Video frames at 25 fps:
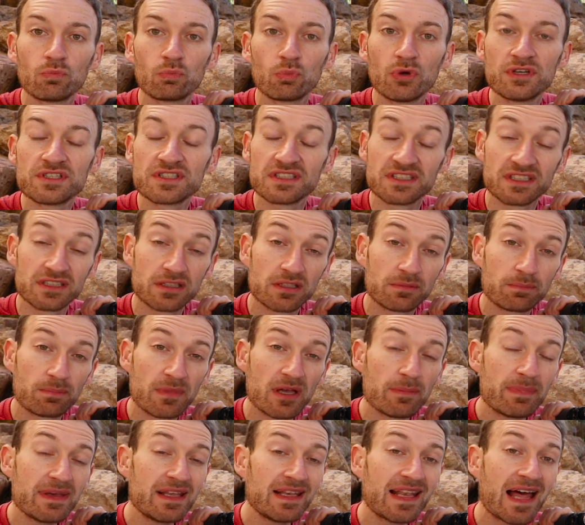which is
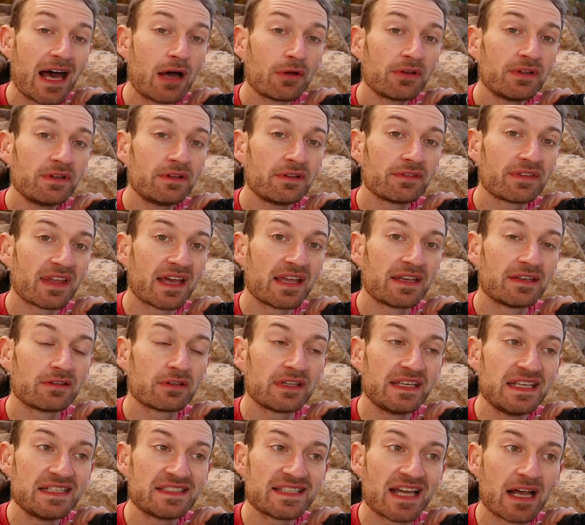a bit louder than
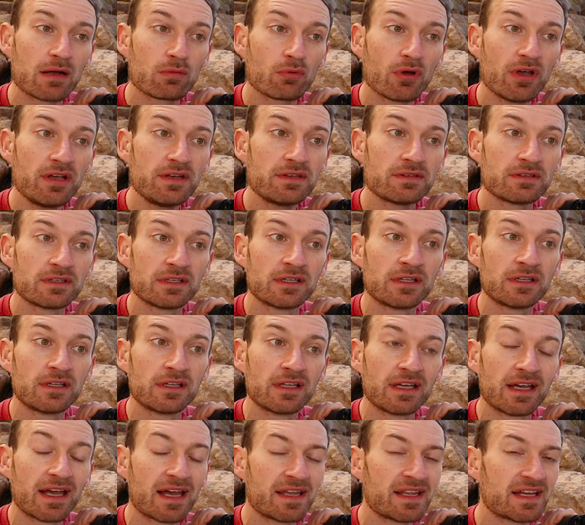ETAC Road,
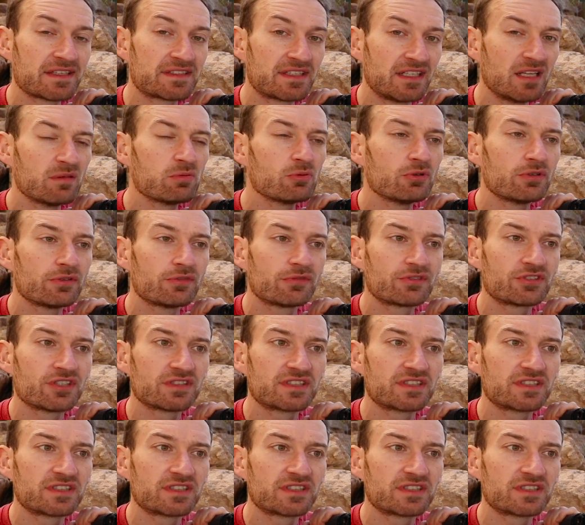and that's deliberate,